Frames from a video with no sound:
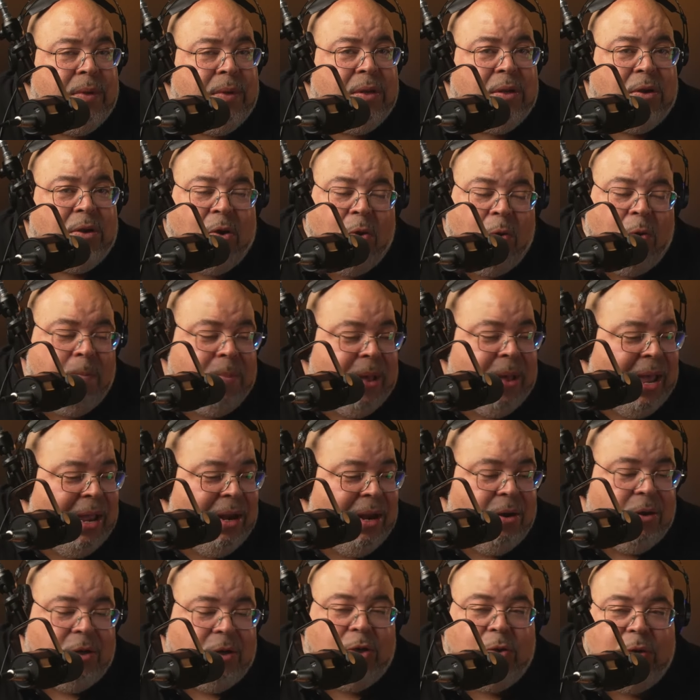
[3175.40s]
Go buy
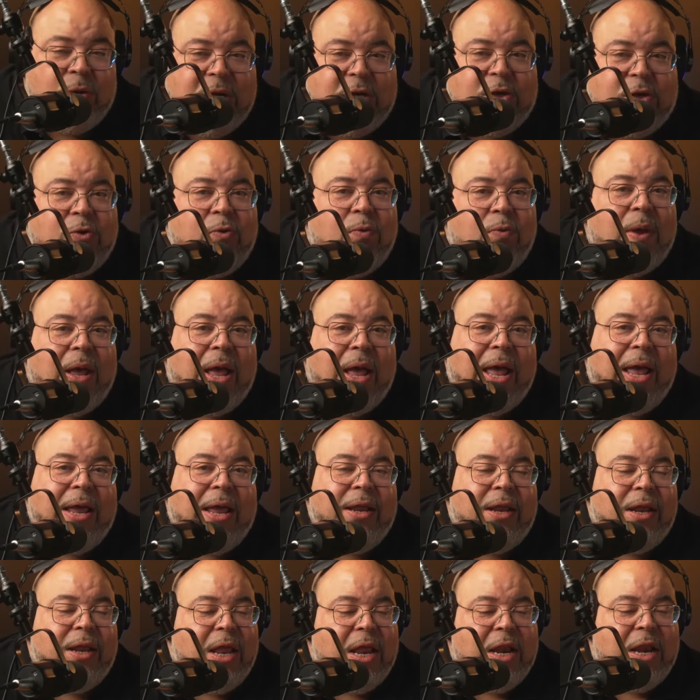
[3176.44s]
the
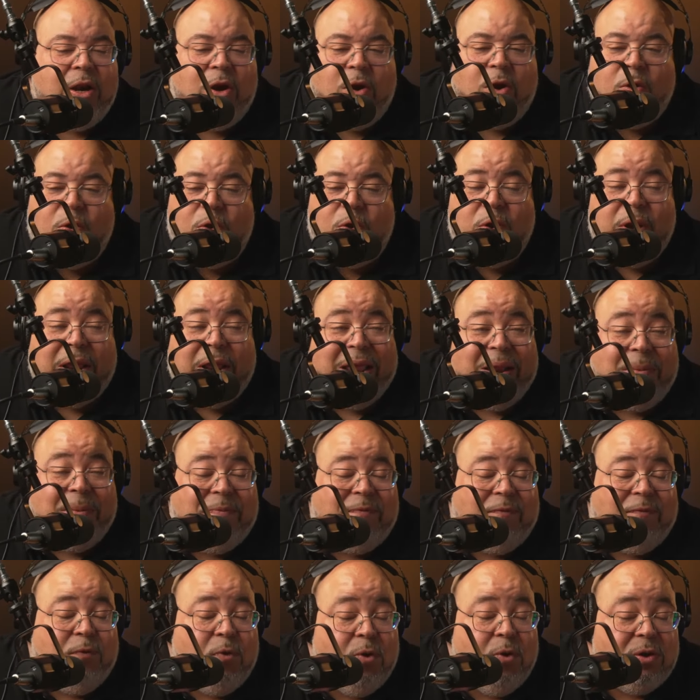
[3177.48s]
T2I and learn. It
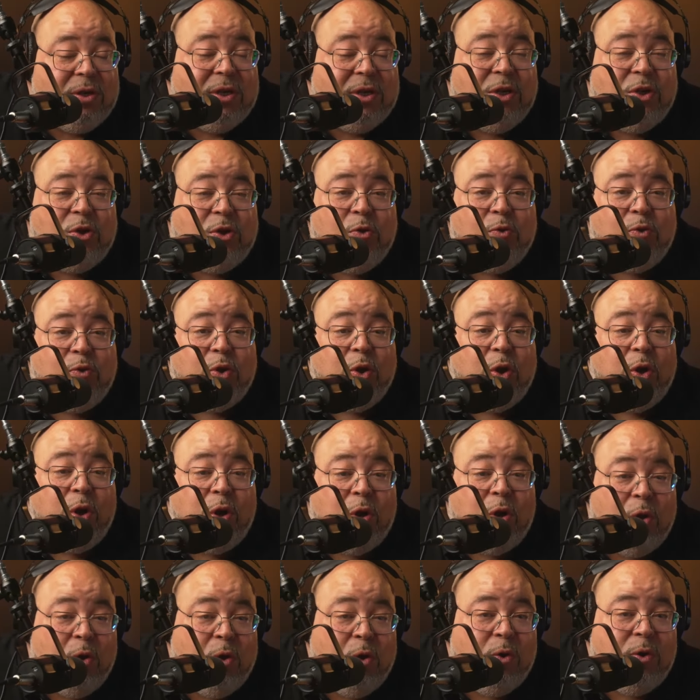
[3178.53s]
forces you to
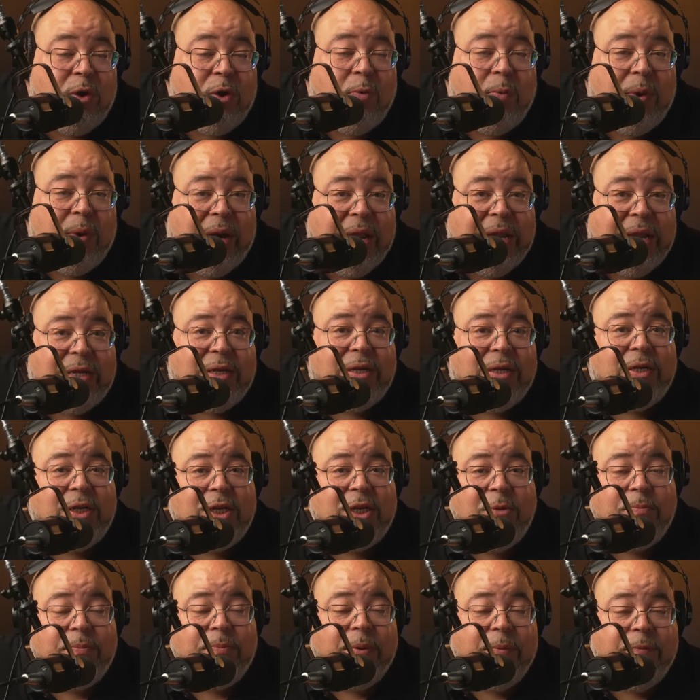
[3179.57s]
learn the
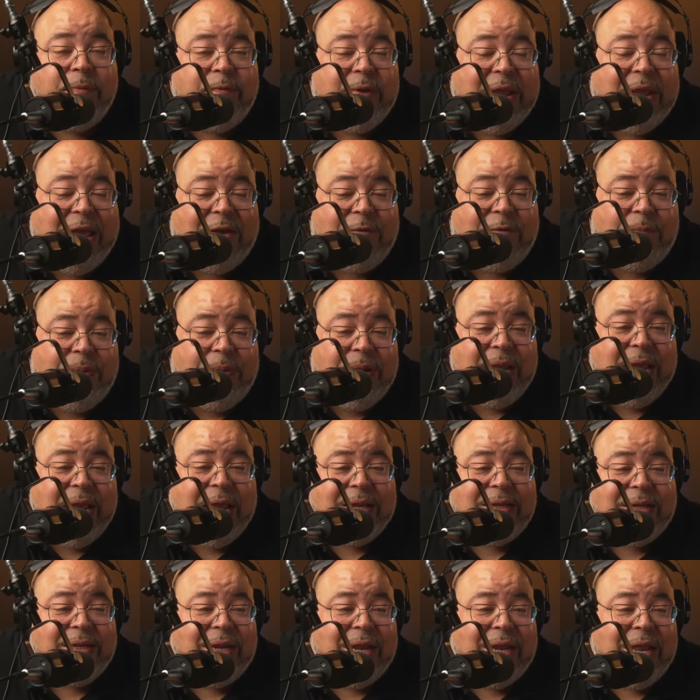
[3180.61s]
relationship of
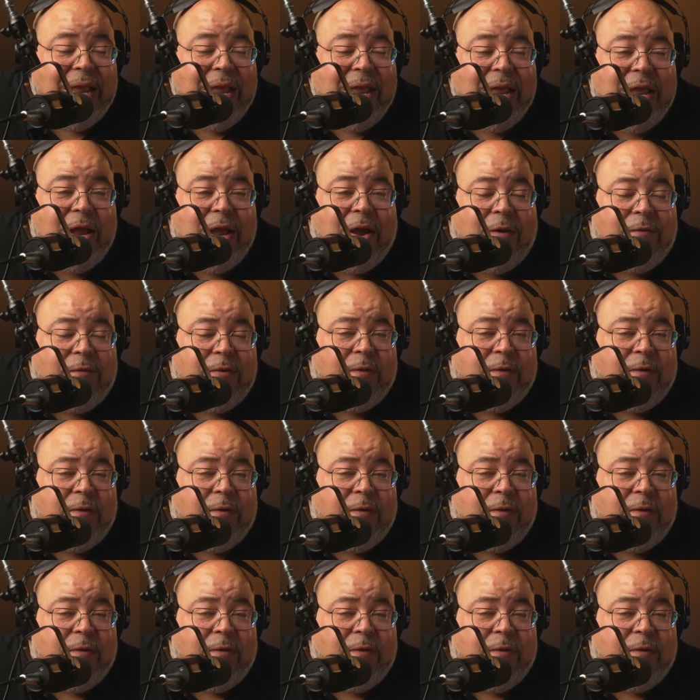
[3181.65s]
FPS, of your